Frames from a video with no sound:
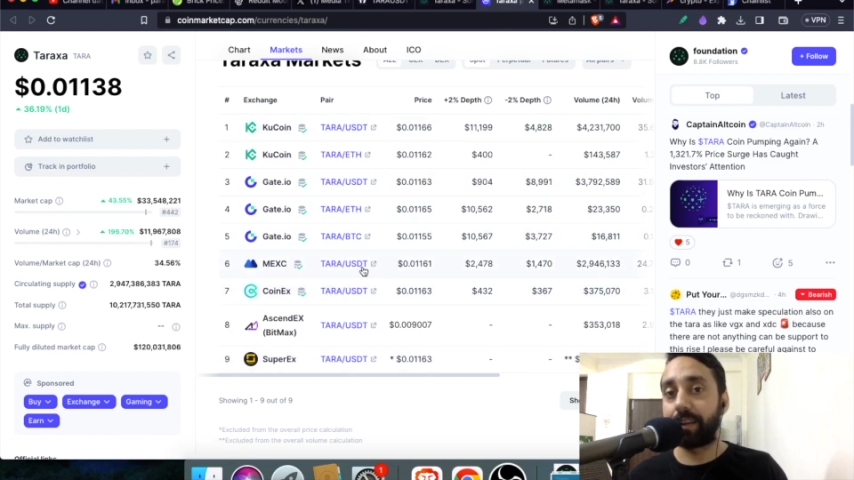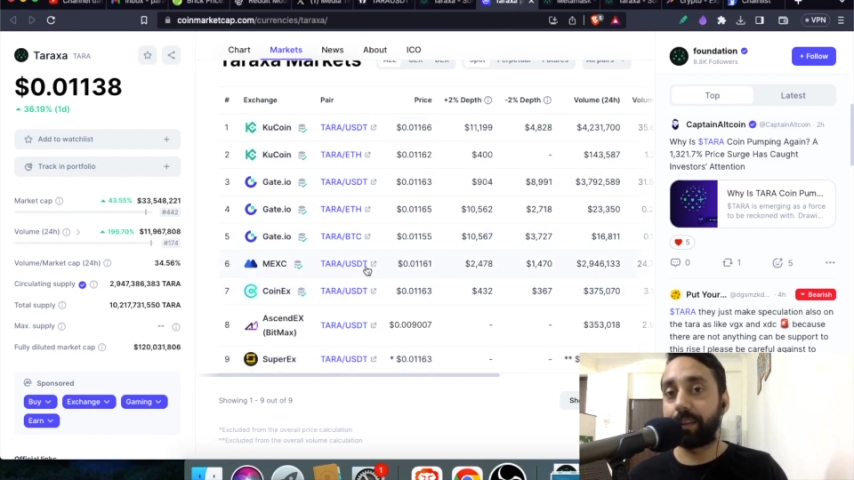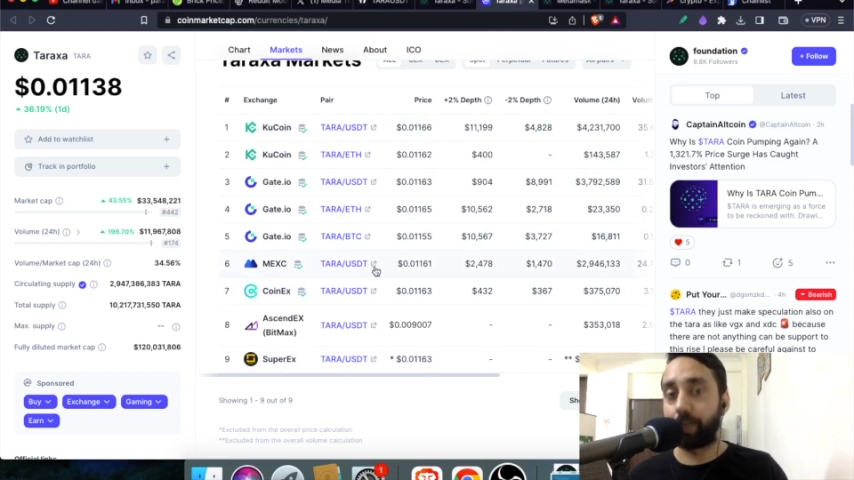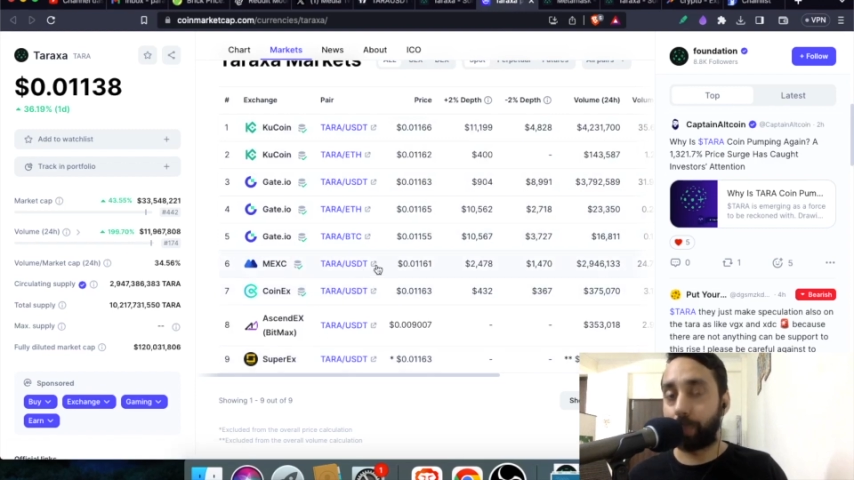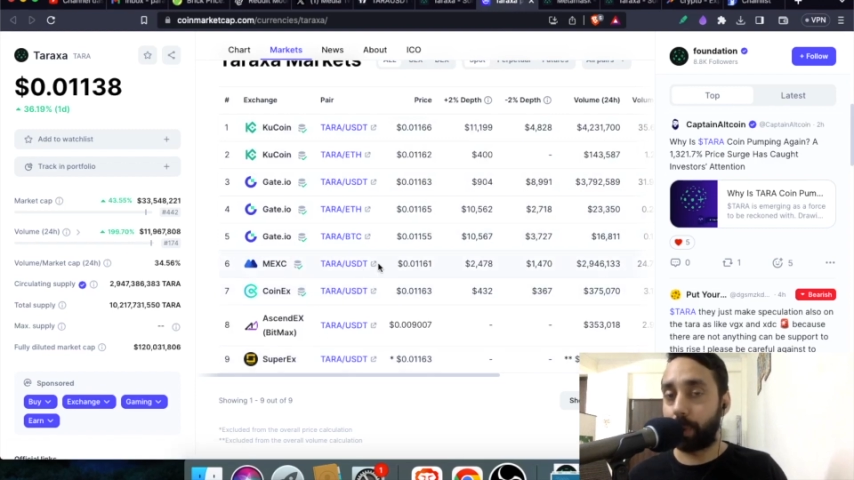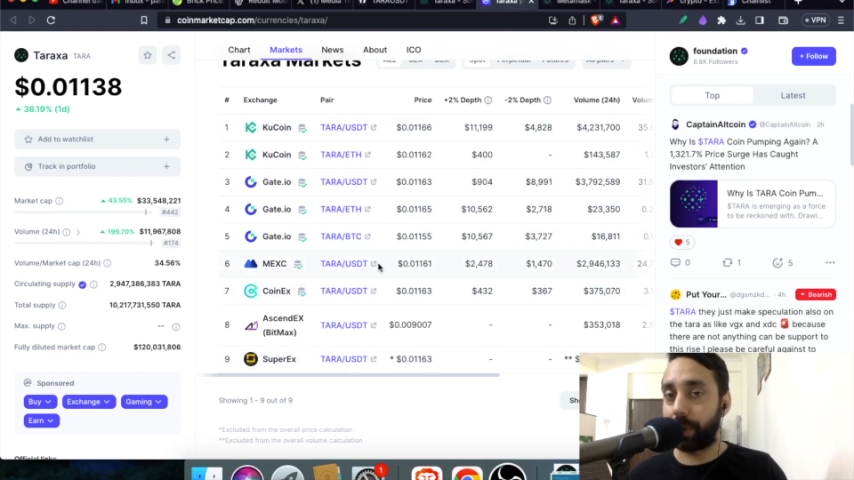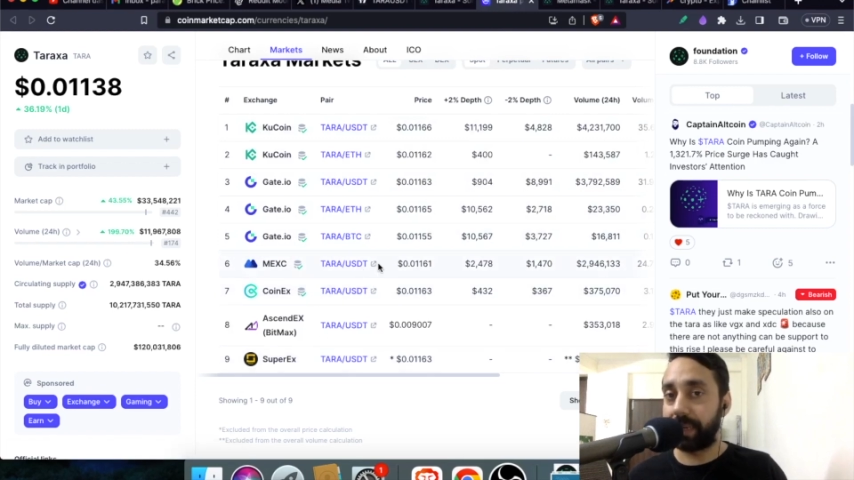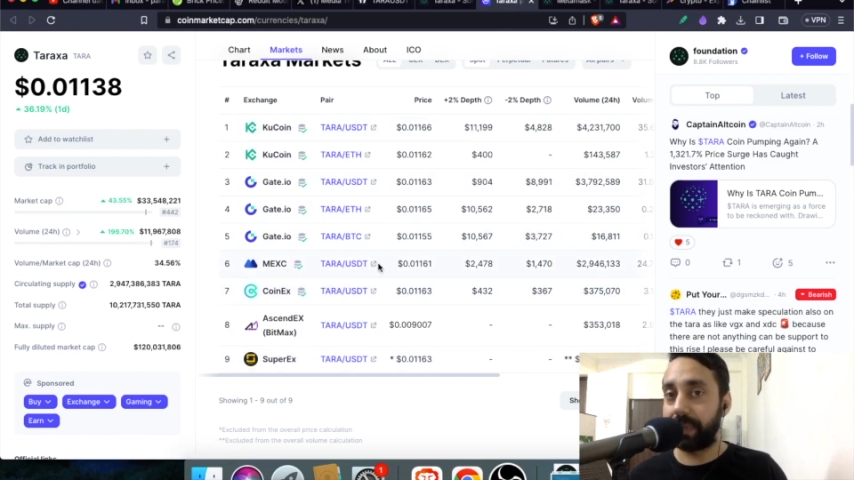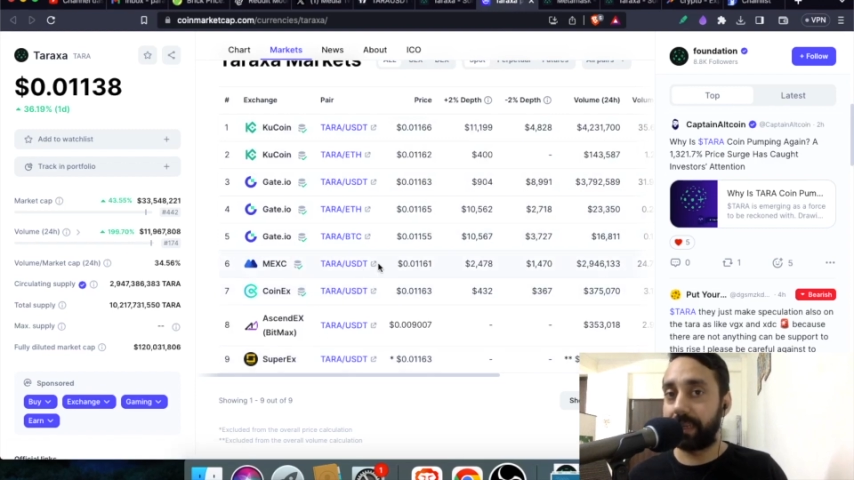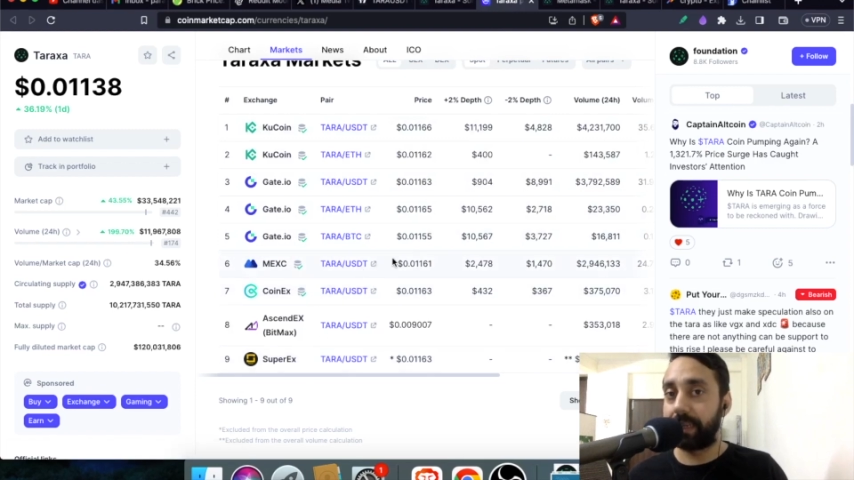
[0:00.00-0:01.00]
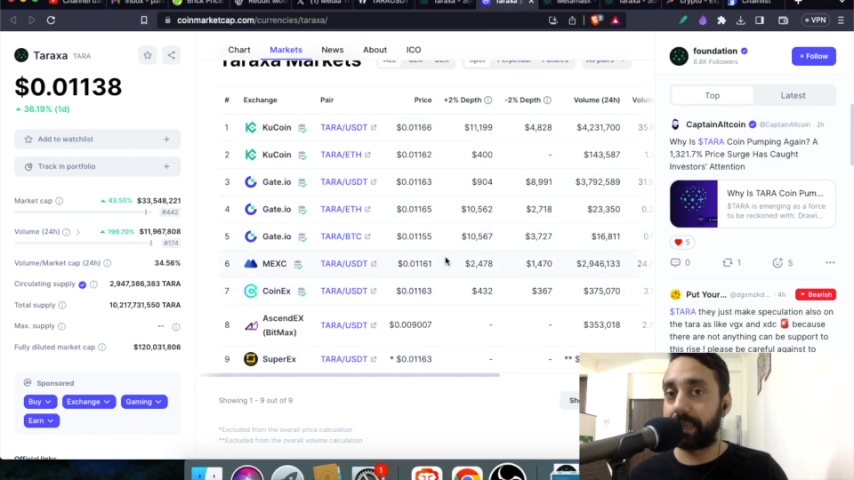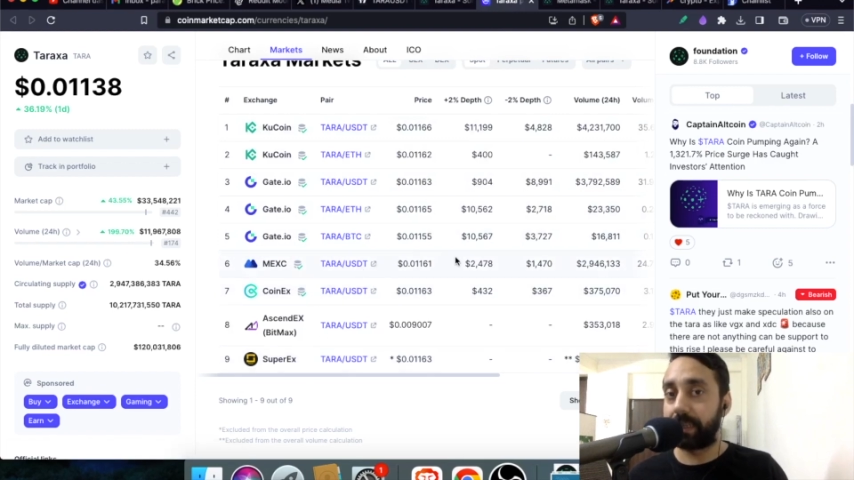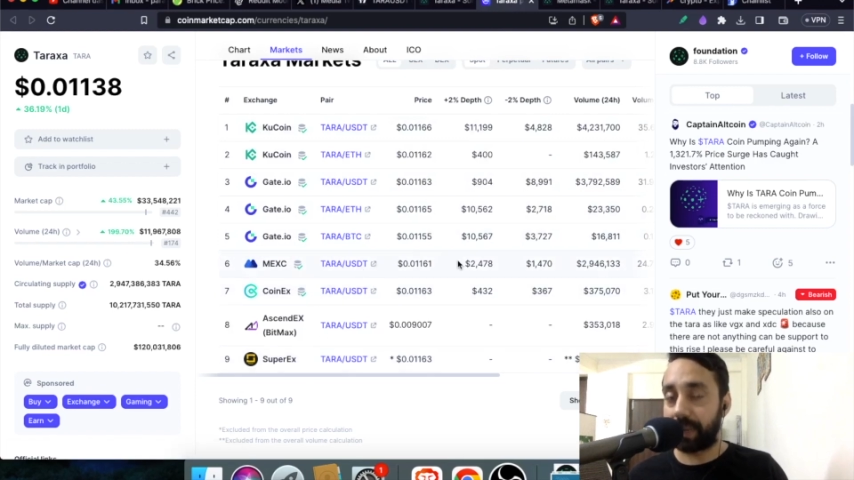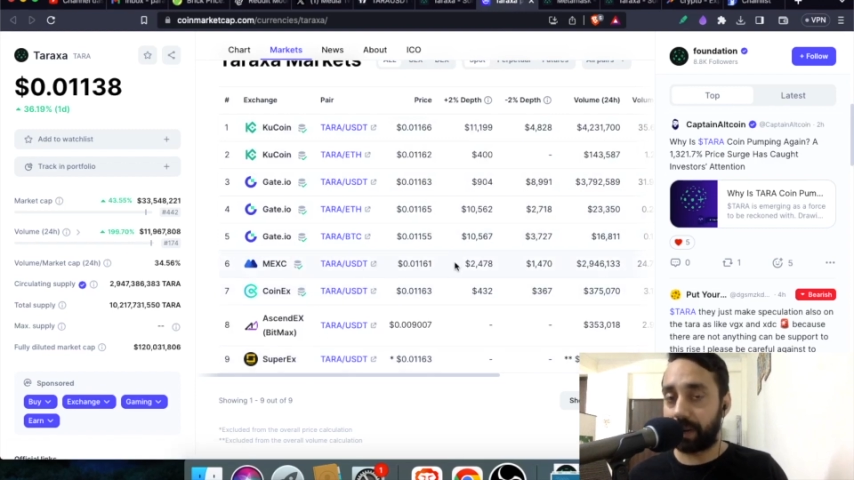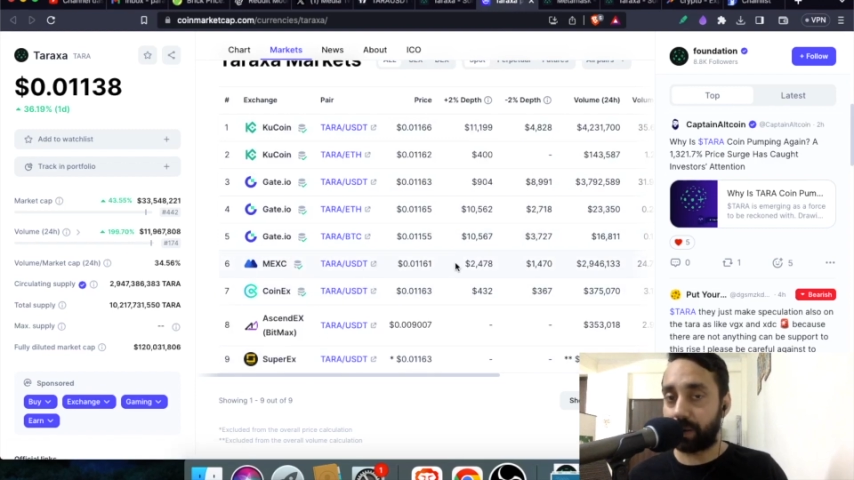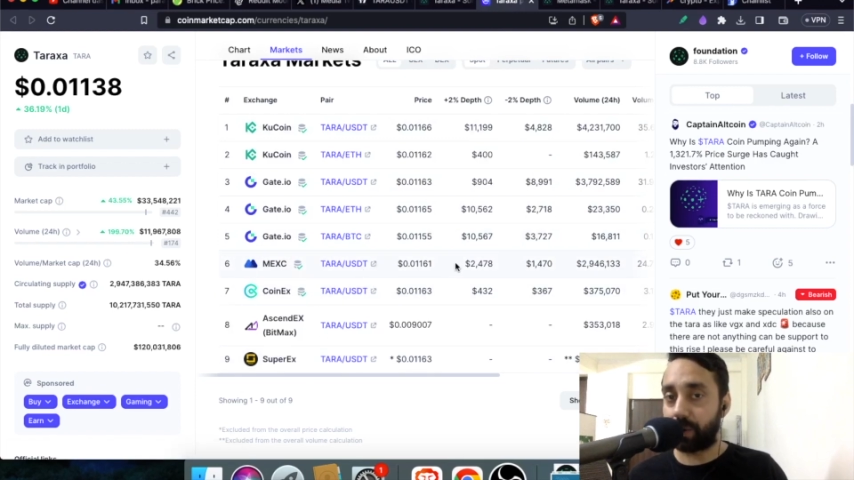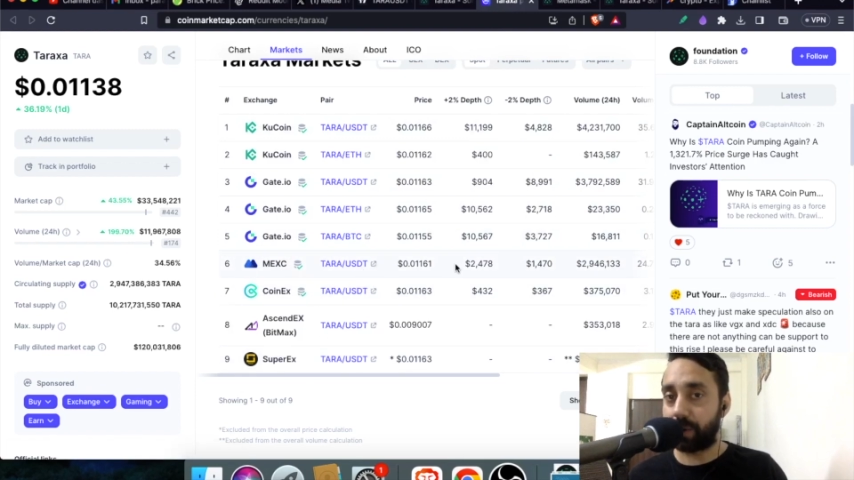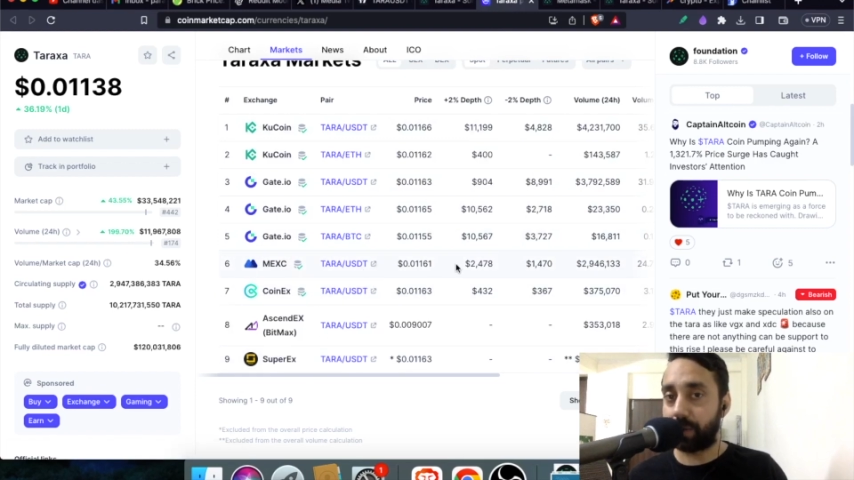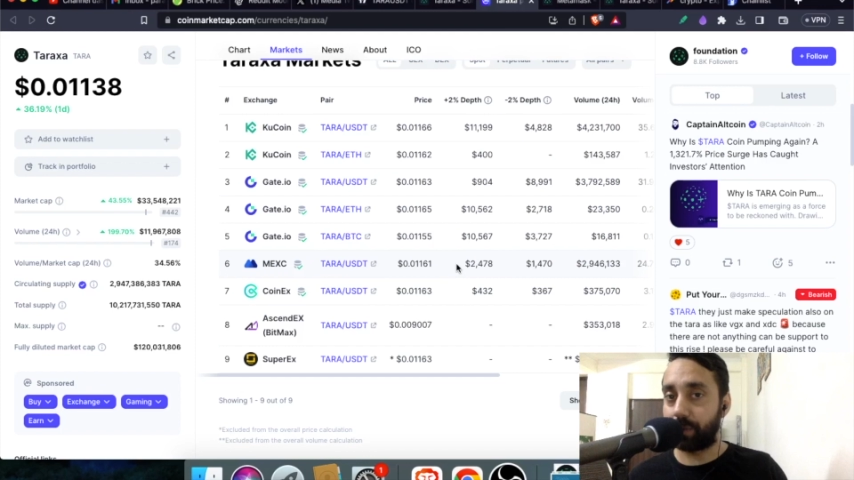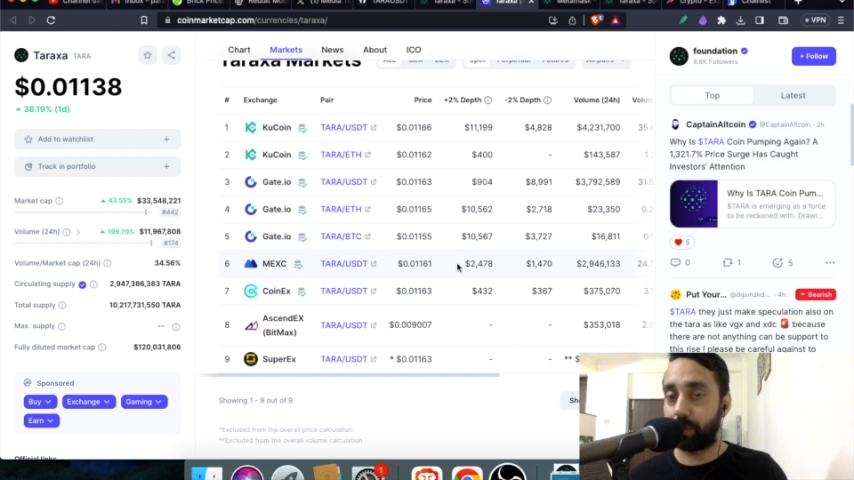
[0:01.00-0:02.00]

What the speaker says: supporting Tara token,